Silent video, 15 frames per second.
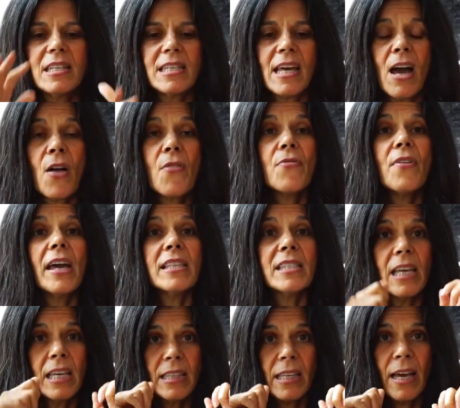sit down,
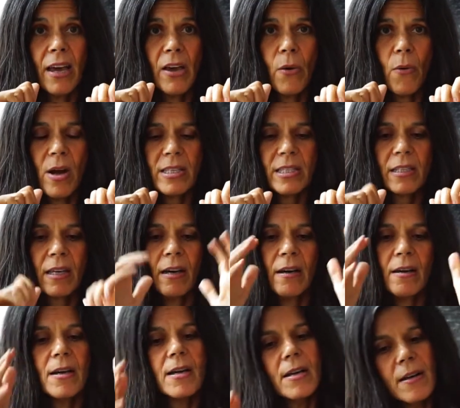they take the
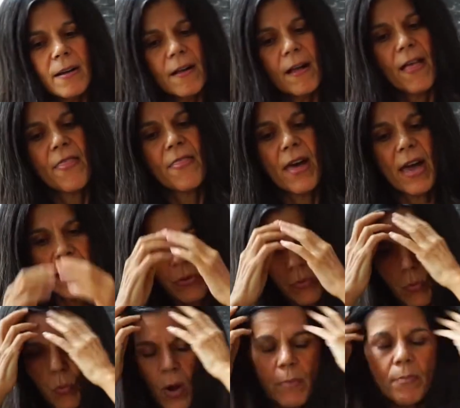ayahuasca, and
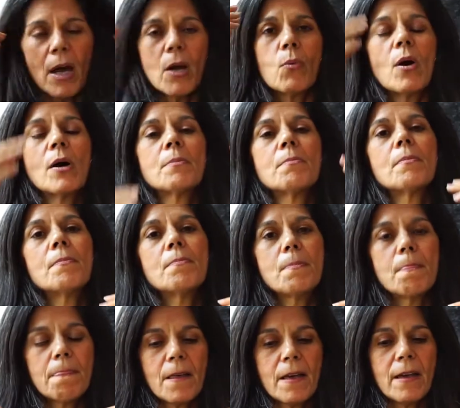then one by one,
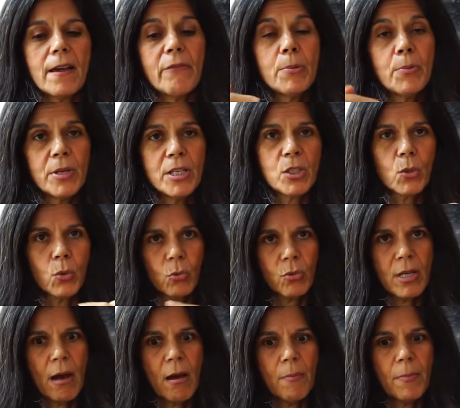everybody's
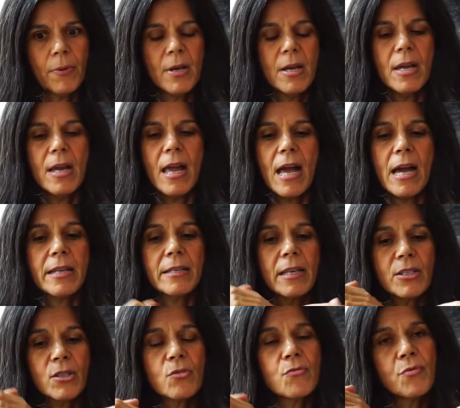called up.
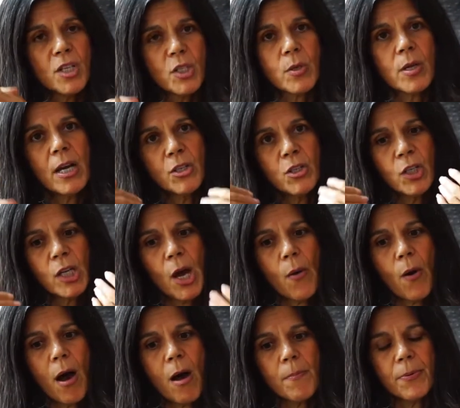And it's sort of ritualized. You
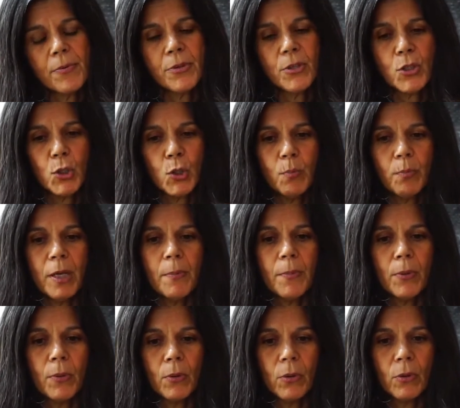go up, the two
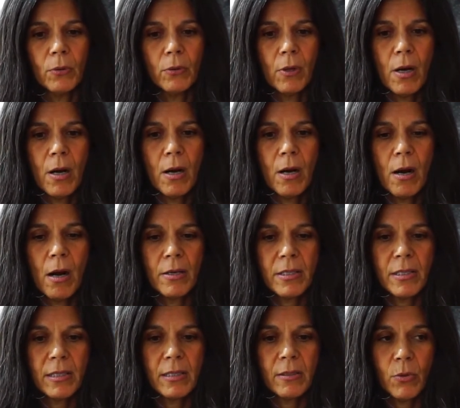people
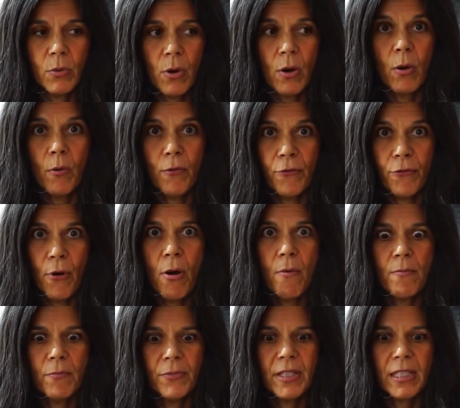who are
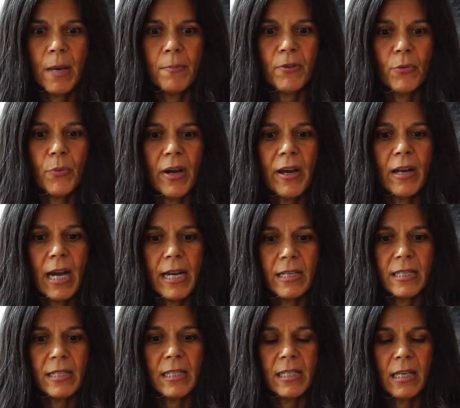from the Temple of the Way of
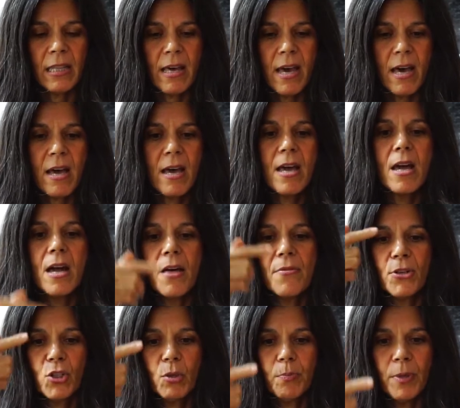Light are sitting there,
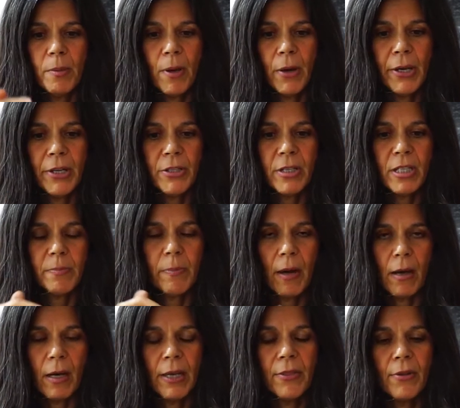the Shipibo Indian is
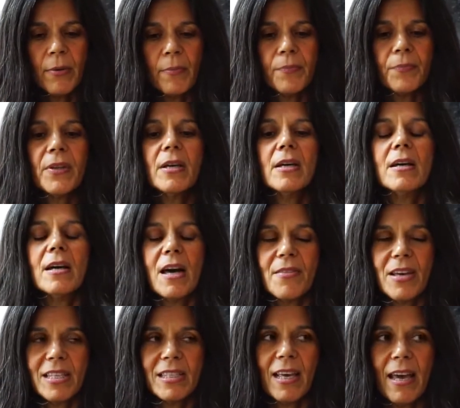behind them,
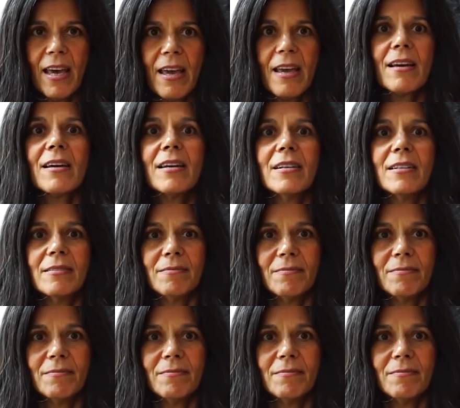and they say,